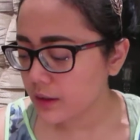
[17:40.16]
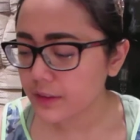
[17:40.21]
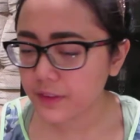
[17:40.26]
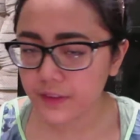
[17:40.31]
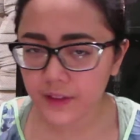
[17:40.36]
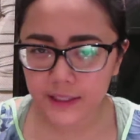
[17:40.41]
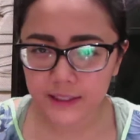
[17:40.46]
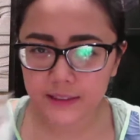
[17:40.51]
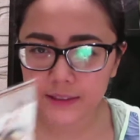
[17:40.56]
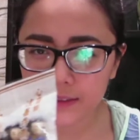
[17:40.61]

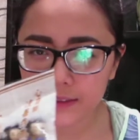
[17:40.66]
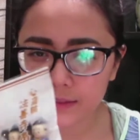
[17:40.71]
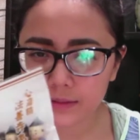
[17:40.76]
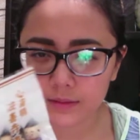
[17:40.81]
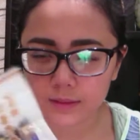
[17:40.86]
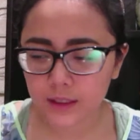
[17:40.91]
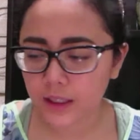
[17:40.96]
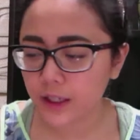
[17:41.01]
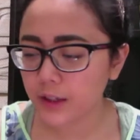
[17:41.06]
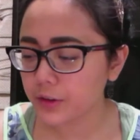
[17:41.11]
these,
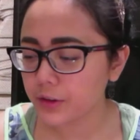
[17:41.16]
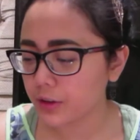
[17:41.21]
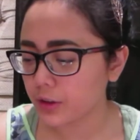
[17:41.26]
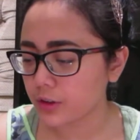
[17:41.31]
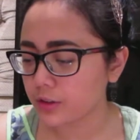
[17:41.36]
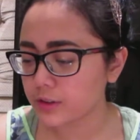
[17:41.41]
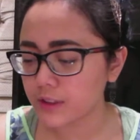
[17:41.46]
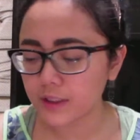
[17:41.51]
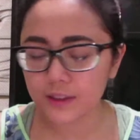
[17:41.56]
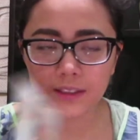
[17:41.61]
I don't
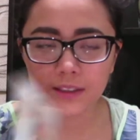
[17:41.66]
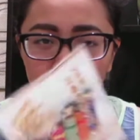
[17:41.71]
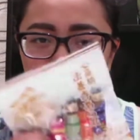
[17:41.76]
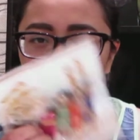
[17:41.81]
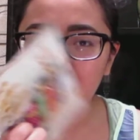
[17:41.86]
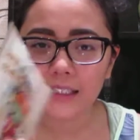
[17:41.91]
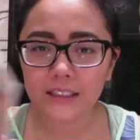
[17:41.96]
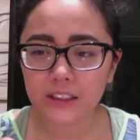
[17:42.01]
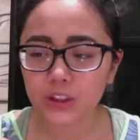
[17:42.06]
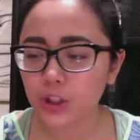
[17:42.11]
know, this
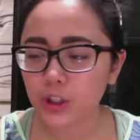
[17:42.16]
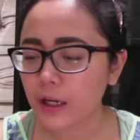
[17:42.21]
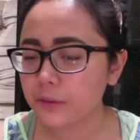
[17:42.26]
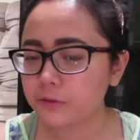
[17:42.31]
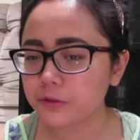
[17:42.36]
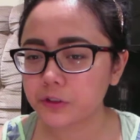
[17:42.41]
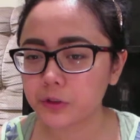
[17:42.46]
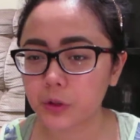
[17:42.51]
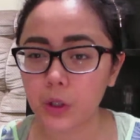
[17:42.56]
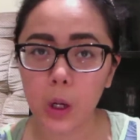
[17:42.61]
has
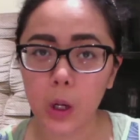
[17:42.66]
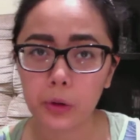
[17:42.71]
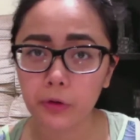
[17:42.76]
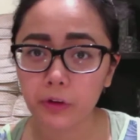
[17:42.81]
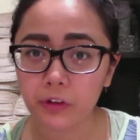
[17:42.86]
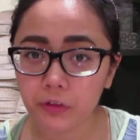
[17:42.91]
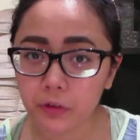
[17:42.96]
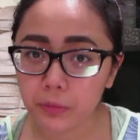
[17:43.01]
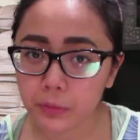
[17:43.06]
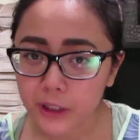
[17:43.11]
traveled all the way
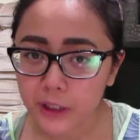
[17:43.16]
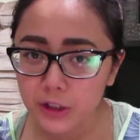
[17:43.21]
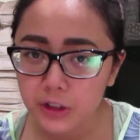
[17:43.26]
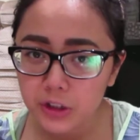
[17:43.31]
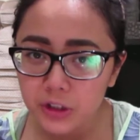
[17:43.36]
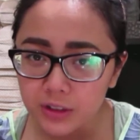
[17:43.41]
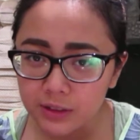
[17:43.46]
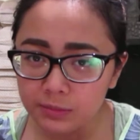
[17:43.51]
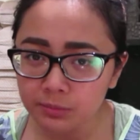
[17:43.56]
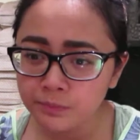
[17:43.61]
from
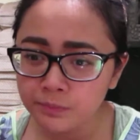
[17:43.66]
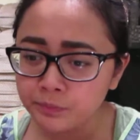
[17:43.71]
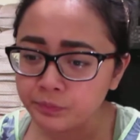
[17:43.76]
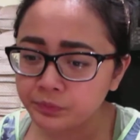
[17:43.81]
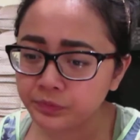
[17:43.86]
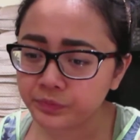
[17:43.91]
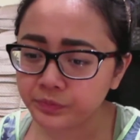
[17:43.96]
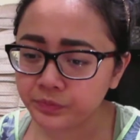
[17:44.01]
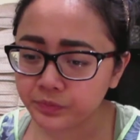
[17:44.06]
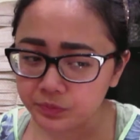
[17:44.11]
Asia,
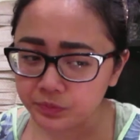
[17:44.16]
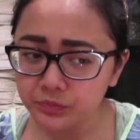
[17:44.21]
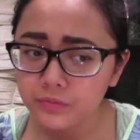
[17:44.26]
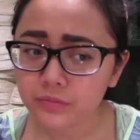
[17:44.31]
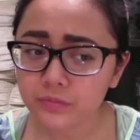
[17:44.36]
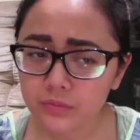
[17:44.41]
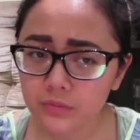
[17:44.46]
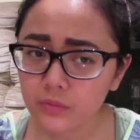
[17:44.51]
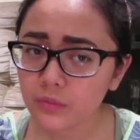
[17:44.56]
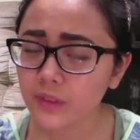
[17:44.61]

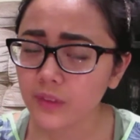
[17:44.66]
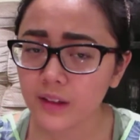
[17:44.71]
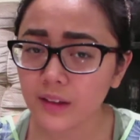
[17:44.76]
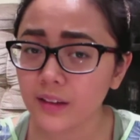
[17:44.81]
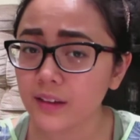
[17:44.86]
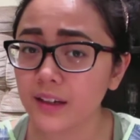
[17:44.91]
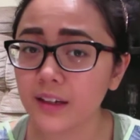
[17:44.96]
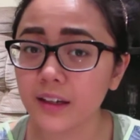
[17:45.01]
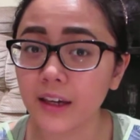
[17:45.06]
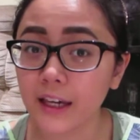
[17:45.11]

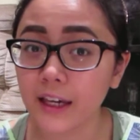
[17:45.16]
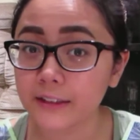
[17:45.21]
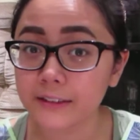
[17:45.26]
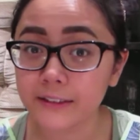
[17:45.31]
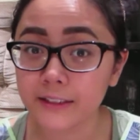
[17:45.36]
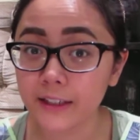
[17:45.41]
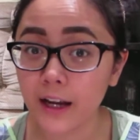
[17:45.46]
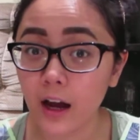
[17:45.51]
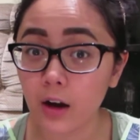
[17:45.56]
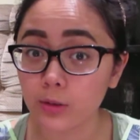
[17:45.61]
like
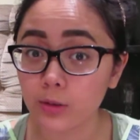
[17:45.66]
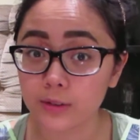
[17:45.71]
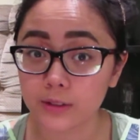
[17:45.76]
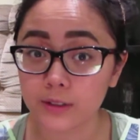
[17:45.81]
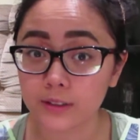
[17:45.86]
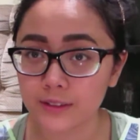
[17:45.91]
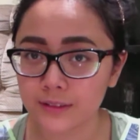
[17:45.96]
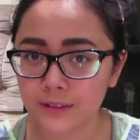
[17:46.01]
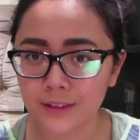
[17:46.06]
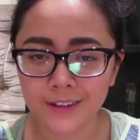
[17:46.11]
18
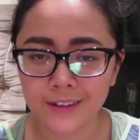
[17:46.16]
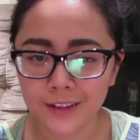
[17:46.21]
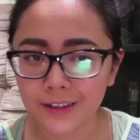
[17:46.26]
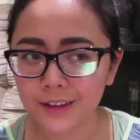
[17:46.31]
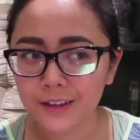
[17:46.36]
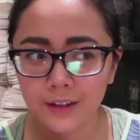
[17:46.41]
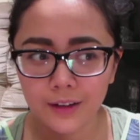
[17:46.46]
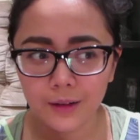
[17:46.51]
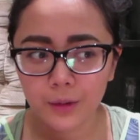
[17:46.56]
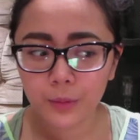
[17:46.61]
hours
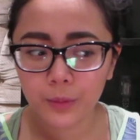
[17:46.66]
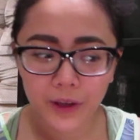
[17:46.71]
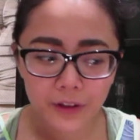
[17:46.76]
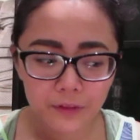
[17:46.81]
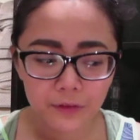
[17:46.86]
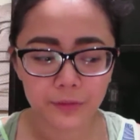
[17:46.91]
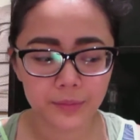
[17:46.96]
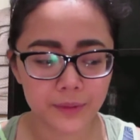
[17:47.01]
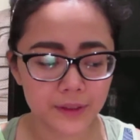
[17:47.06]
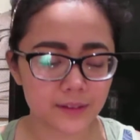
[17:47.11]
away
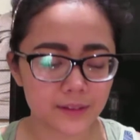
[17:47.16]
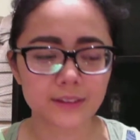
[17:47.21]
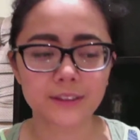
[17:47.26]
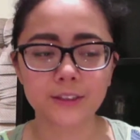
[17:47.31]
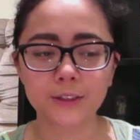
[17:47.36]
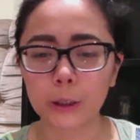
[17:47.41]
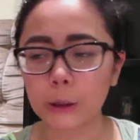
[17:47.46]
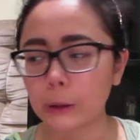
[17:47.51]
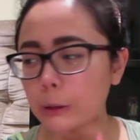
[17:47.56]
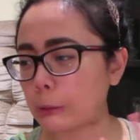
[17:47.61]
from me,
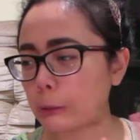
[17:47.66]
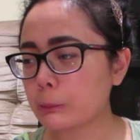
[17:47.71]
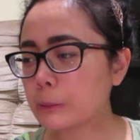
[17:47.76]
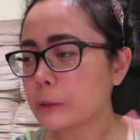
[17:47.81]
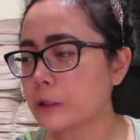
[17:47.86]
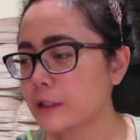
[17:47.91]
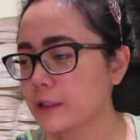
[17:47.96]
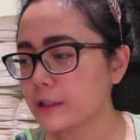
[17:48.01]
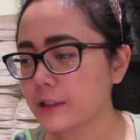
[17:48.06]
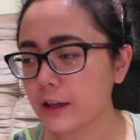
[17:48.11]
so
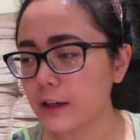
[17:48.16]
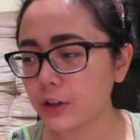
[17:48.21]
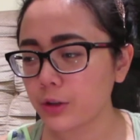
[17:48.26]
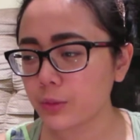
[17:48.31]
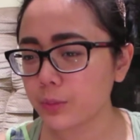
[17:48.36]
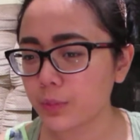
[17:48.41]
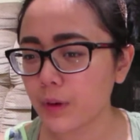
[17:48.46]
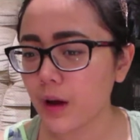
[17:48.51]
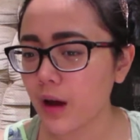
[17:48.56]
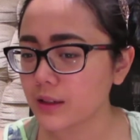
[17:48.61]
that
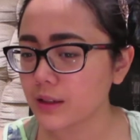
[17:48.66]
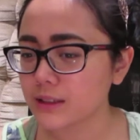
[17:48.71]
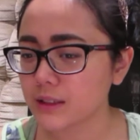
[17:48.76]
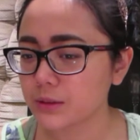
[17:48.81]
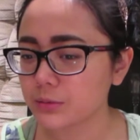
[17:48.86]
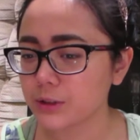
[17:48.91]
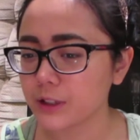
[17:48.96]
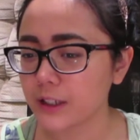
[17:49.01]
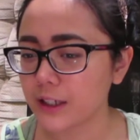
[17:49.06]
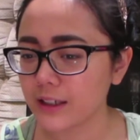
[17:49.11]
could
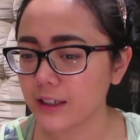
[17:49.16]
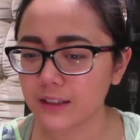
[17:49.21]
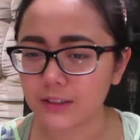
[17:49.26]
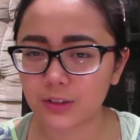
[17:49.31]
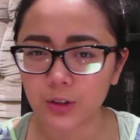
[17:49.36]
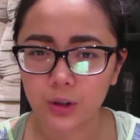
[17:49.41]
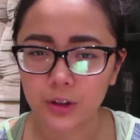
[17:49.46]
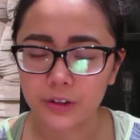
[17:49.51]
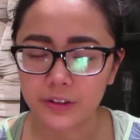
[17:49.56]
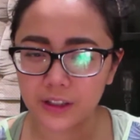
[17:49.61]
possibly it,
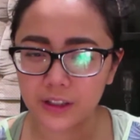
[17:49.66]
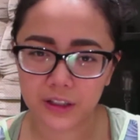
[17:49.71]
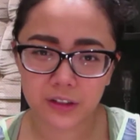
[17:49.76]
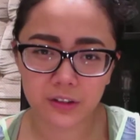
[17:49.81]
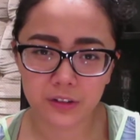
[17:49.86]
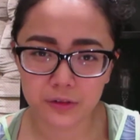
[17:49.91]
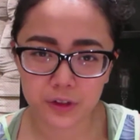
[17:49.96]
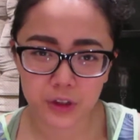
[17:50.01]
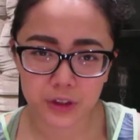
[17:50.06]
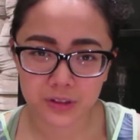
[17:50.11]
or they could
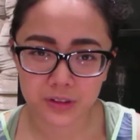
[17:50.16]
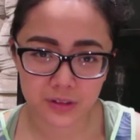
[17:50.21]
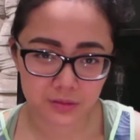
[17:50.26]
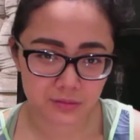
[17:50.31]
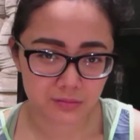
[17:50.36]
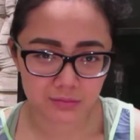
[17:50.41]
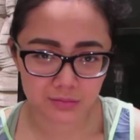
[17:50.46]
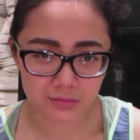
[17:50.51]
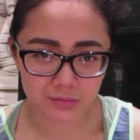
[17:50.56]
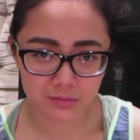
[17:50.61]
have just
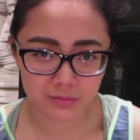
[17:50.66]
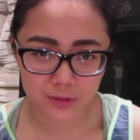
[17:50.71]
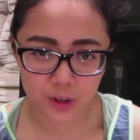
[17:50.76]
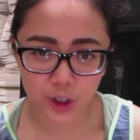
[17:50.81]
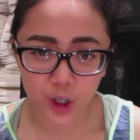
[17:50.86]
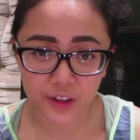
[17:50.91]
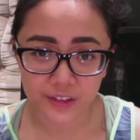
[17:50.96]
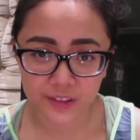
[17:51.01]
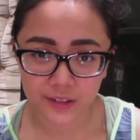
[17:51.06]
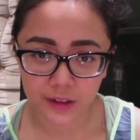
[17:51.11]

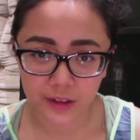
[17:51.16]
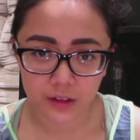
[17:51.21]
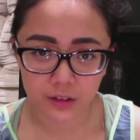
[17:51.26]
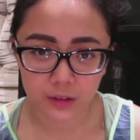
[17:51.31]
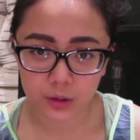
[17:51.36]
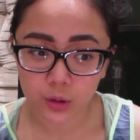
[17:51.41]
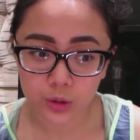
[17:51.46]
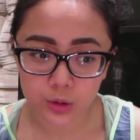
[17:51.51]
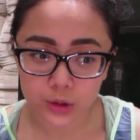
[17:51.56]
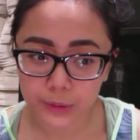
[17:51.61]
gotten like an
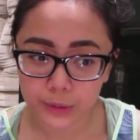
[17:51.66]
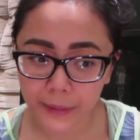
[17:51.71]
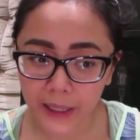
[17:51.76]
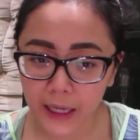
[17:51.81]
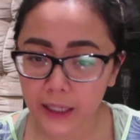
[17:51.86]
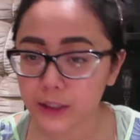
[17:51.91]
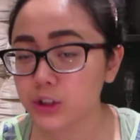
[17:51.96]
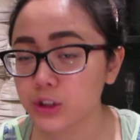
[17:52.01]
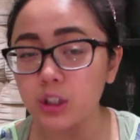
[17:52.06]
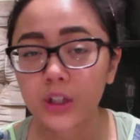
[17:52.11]
older
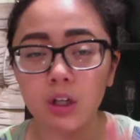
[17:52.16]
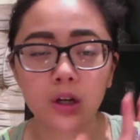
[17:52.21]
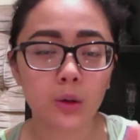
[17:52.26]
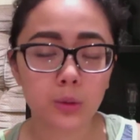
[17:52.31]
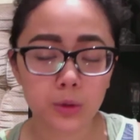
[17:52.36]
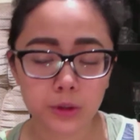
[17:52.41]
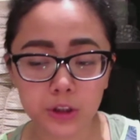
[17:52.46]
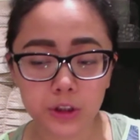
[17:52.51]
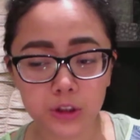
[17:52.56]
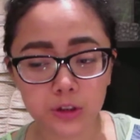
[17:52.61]
batch,
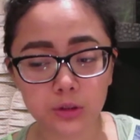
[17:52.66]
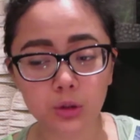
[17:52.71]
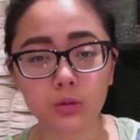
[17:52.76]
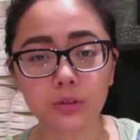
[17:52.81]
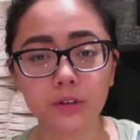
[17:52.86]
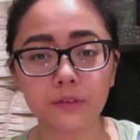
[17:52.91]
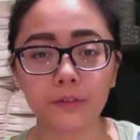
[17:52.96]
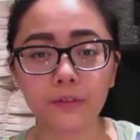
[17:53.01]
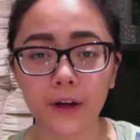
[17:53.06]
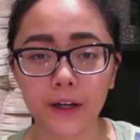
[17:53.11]
which is totally
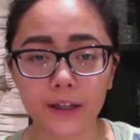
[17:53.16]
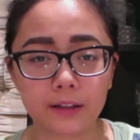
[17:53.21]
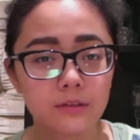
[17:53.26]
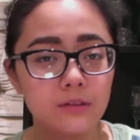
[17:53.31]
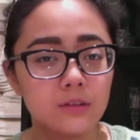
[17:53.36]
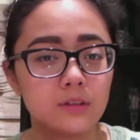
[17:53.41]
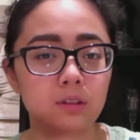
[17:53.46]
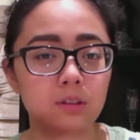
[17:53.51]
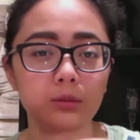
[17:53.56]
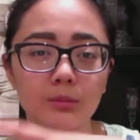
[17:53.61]
fine
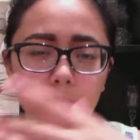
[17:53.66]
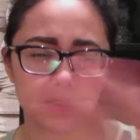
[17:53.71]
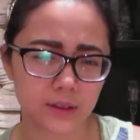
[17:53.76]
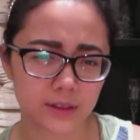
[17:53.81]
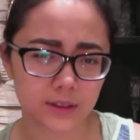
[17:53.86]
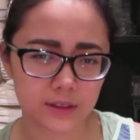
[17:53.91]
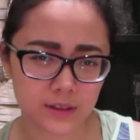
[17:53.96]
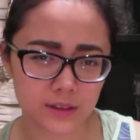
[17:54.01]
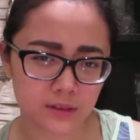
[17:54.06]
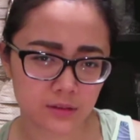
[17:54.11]

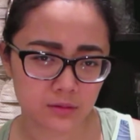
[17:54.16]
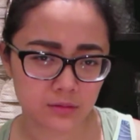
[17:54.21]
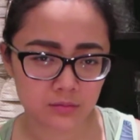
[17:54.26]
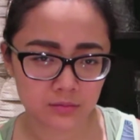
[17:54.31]
because